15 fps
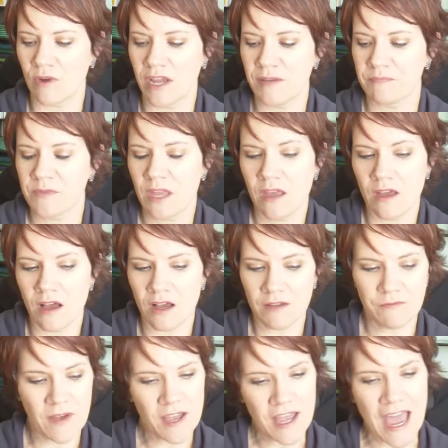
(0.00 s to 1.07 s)
right if
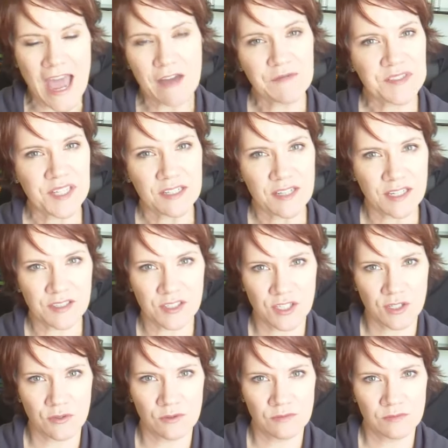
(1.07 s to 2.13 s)
i have said
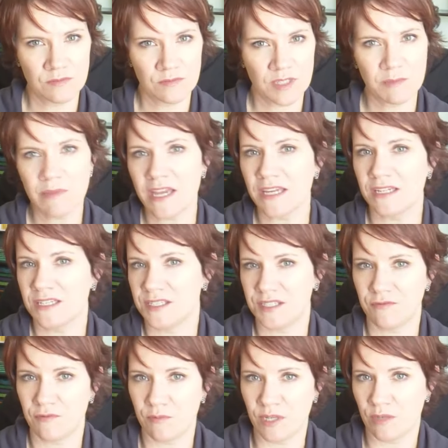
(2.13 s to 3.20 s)
yes to you then make it
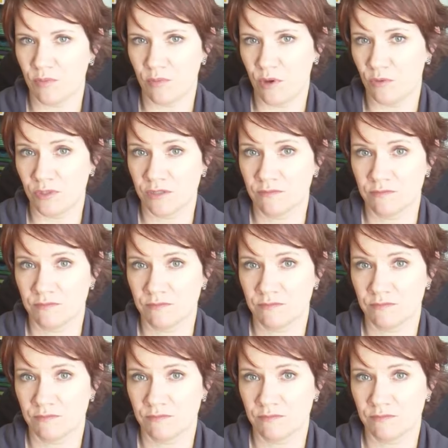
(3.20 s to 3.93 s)
easy for me to promote